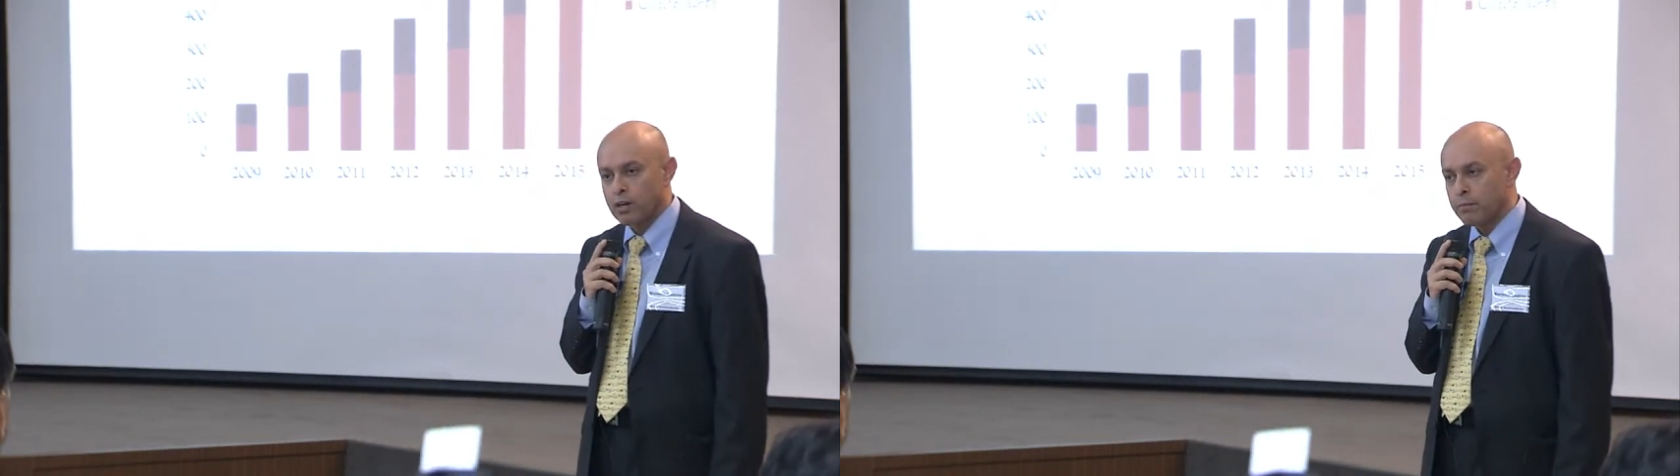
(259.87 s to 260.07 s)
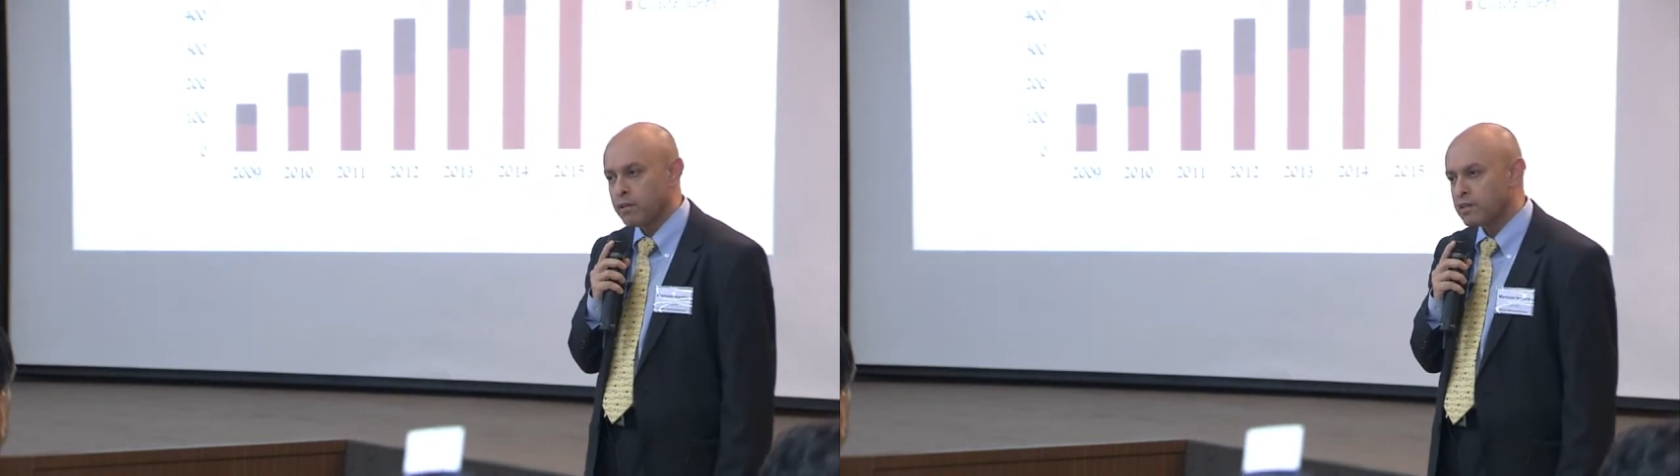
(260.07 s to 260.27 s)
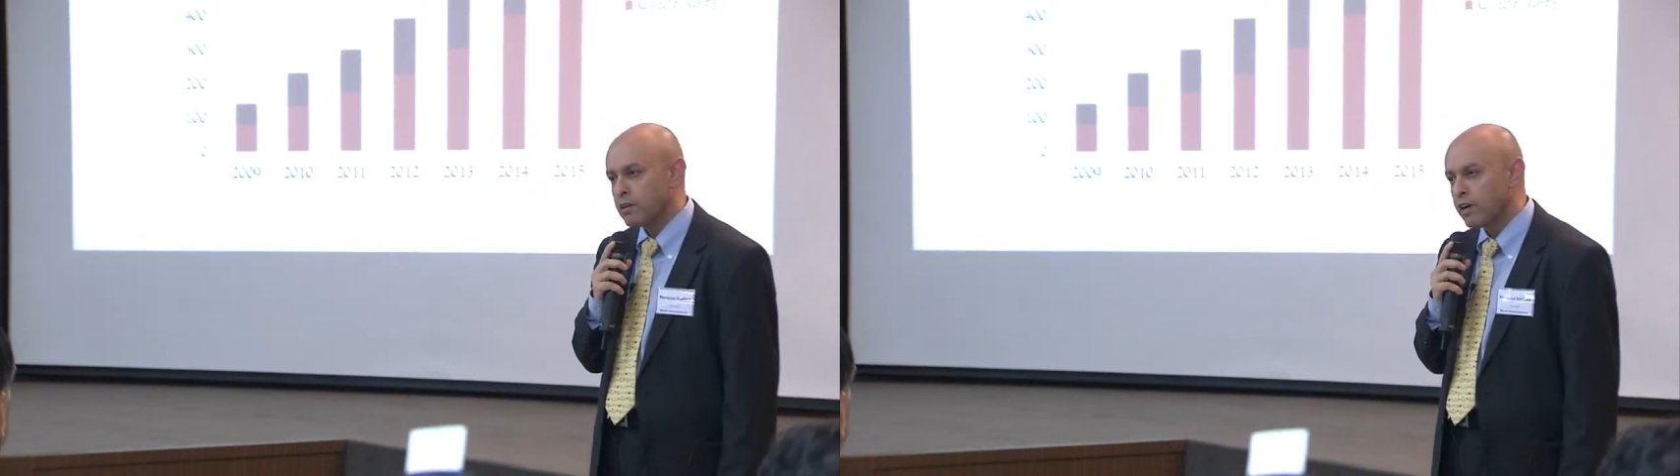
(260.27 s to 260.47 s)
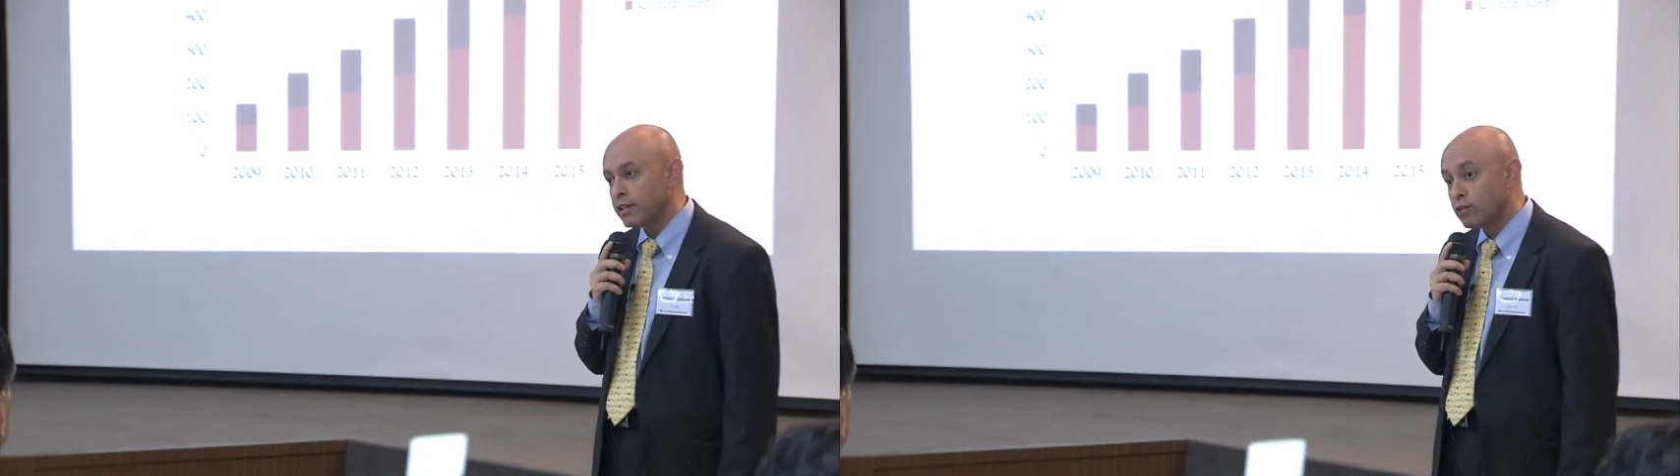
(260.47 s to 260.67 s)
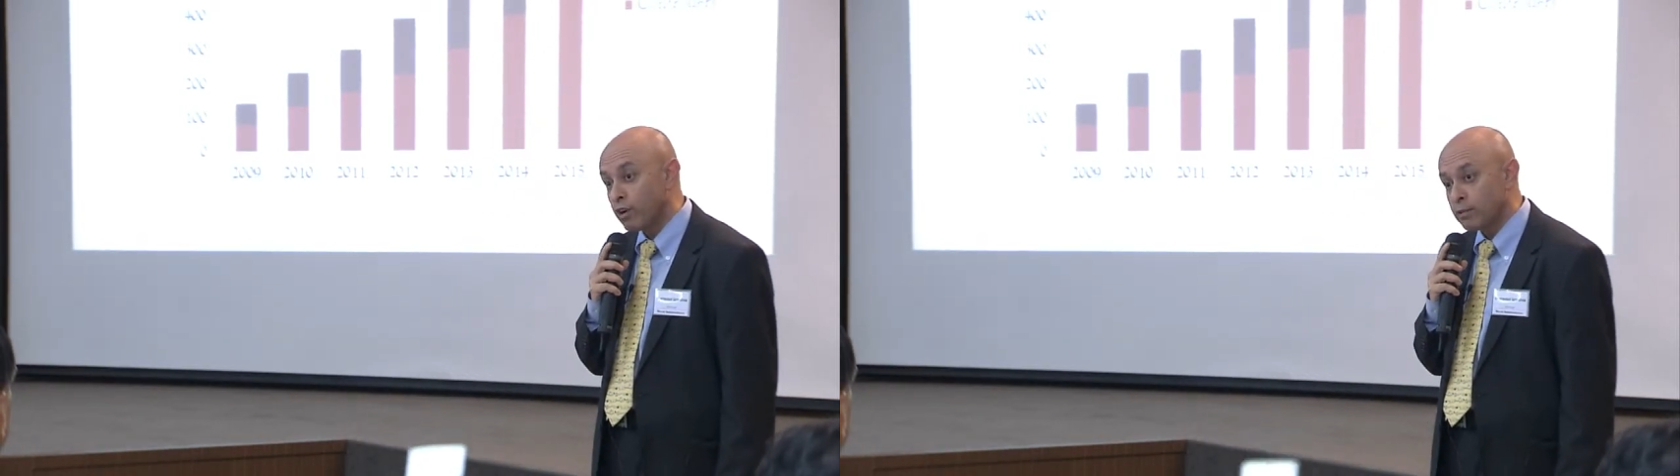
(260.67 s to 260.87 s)
companies
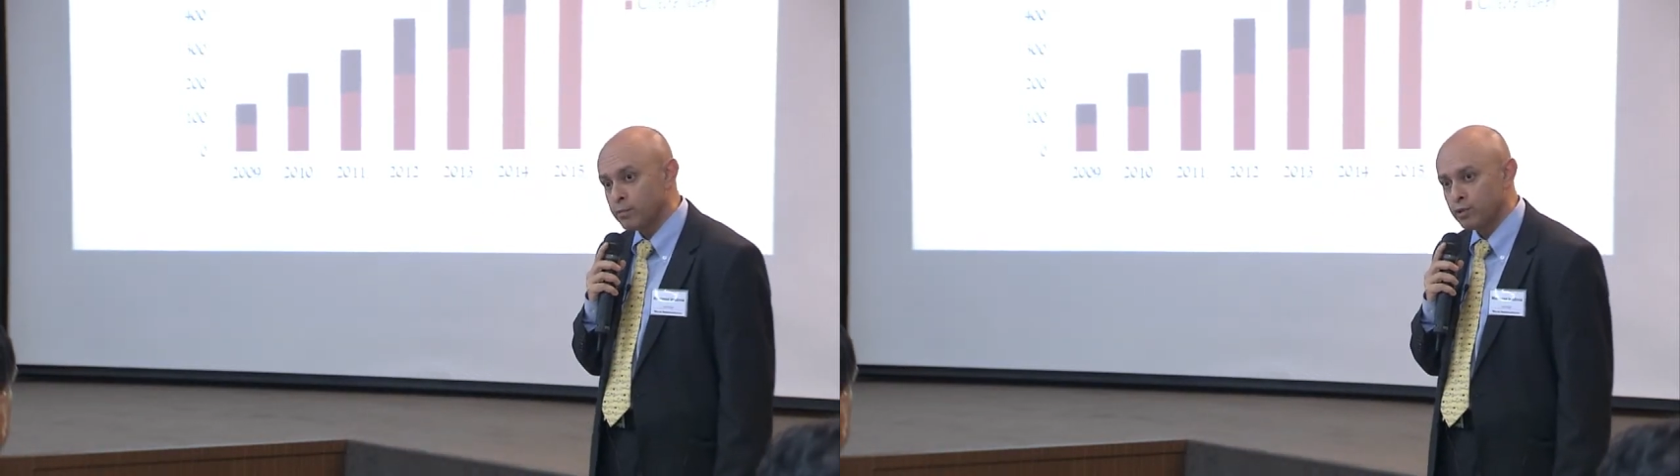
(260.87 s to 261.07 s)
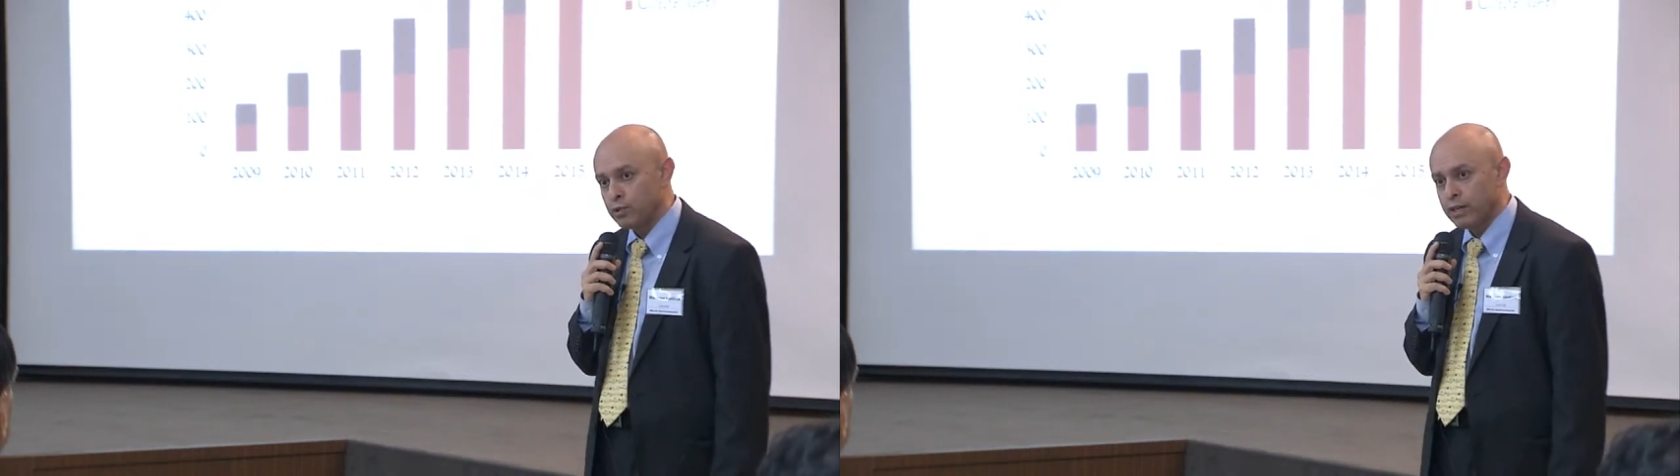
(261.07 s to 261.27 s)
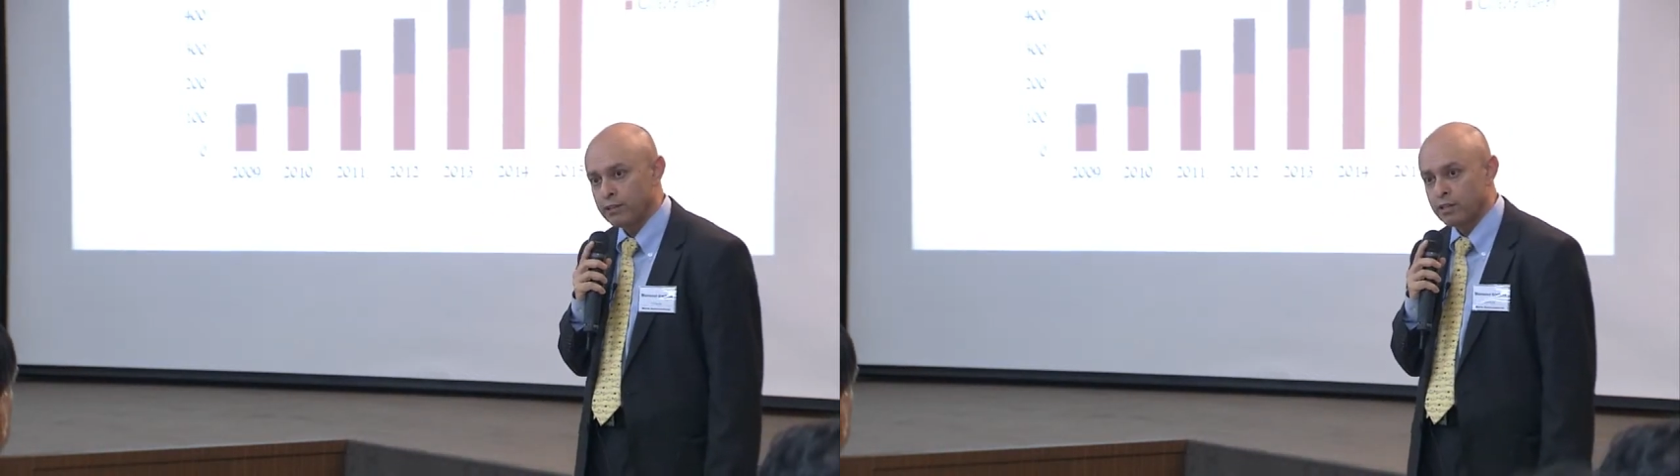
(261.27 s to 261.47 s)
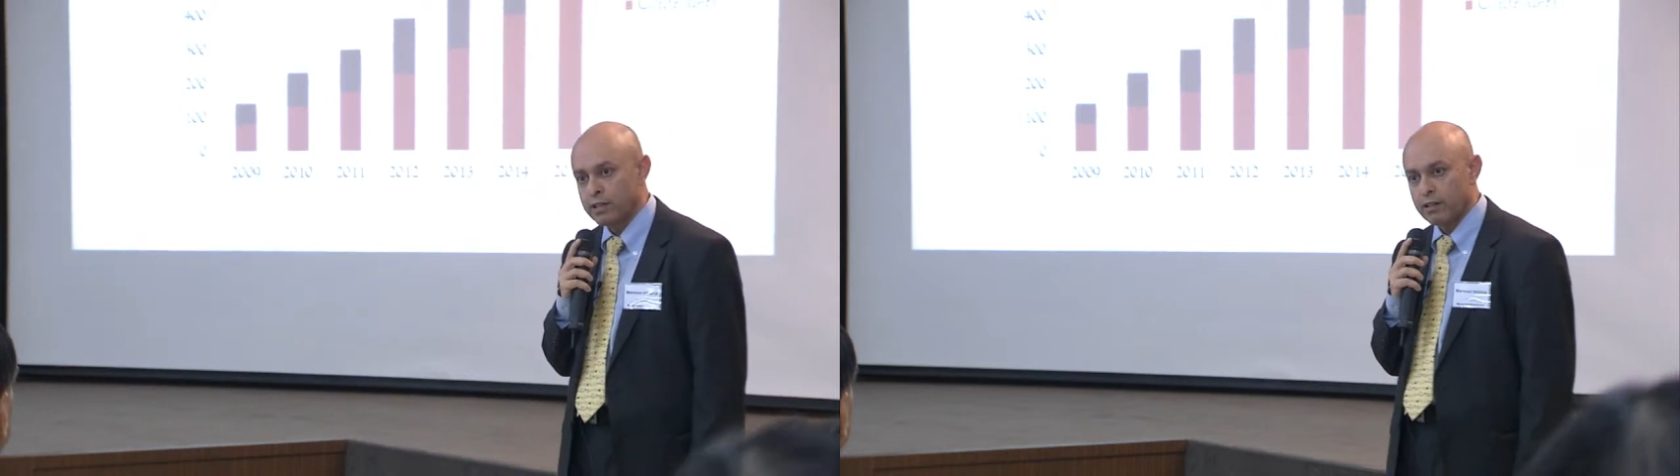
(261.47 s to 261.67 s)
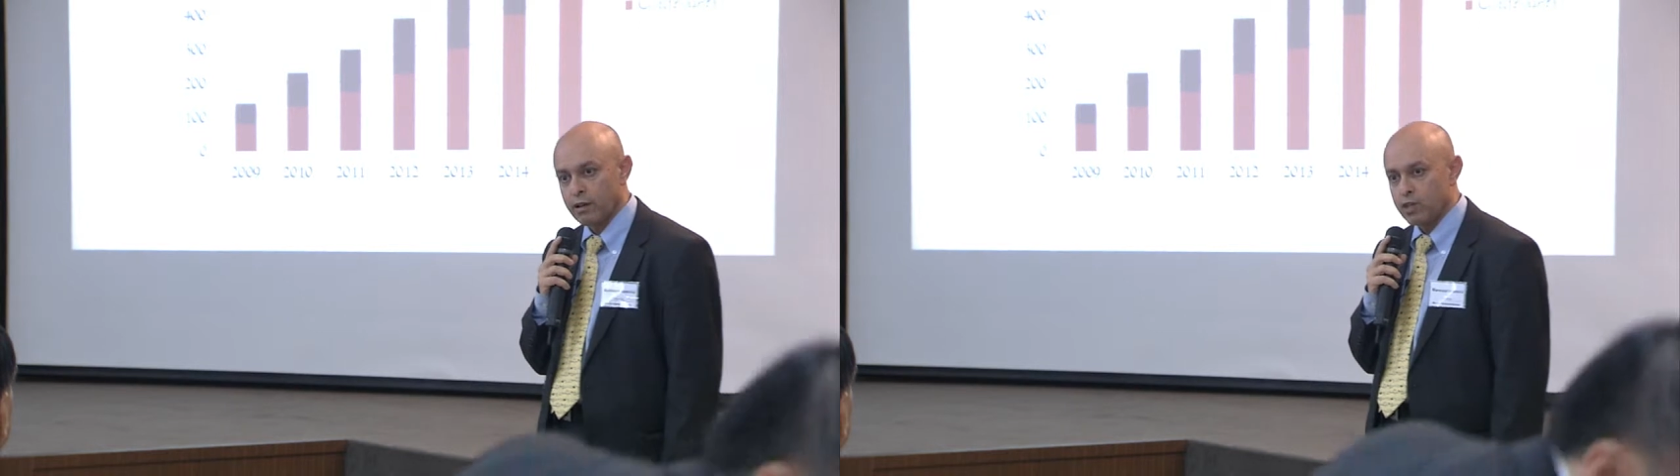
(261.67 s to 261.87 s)
like Dongbu and our
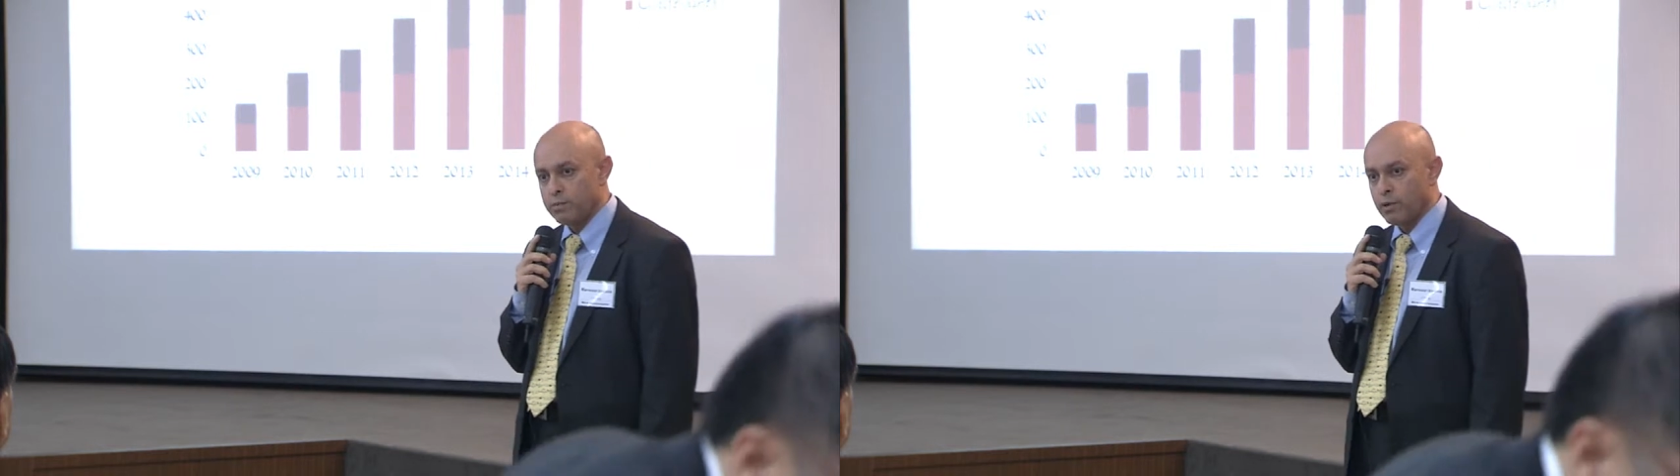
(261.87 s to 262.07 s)
technology